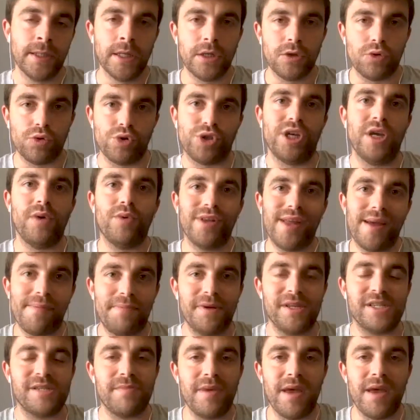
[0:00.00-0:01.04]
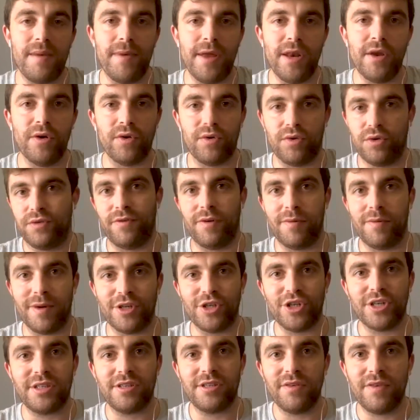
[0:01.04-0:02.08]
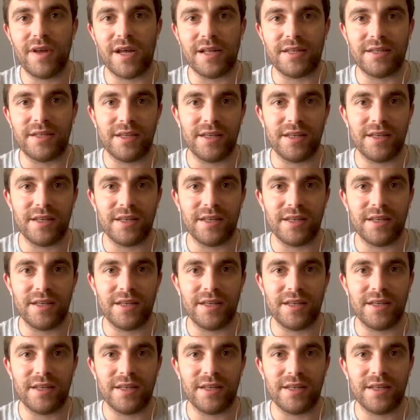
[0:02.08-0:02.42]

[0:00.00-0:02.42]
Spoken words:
to see what happens maybe in August for Manchester United,